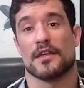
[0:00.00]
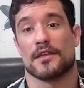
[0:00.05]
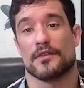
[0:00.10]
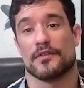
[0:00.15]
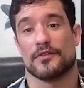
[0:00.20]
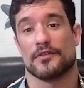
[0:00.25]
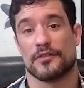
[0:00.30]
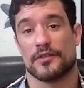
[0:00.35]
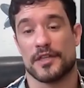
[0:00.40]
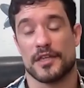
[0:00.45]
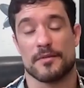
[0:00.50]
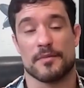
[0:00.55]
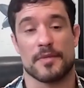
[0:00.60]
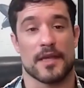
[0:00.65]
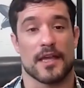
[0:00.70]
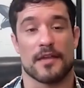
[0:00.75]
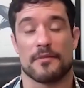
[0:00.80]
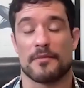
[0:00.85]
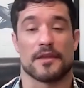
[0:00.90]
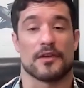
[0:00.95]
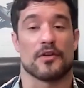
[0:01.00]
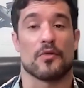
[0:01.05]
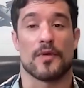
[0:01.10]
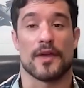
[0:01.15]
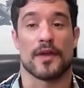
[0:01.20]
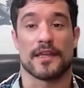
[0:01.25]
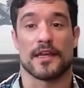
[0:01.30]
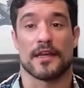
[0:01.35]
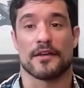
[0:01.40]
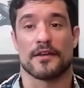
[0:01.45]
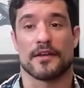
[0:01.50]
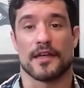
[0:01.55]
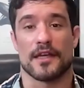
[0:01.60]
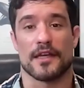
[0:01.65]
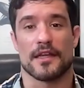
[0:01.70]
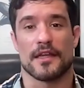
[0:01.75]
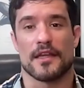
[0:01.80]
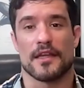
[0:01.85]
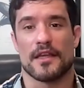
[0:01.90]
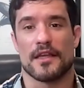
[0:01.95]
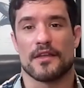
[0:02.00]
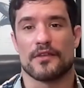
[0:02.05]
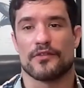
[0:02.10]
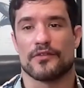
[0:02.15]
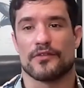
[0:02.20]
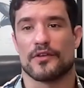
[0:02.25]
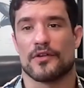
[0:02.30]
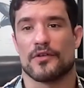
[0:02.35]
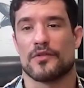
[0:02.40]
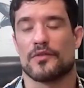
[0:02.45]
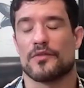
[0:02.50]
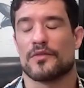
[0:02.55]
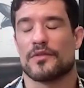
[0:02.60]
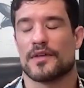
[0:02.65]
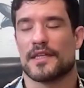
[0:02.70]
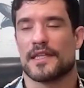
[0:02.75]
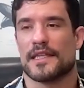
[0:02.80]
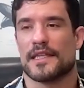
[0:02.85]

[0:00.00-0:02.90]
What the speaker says: sleep and being awake at night. So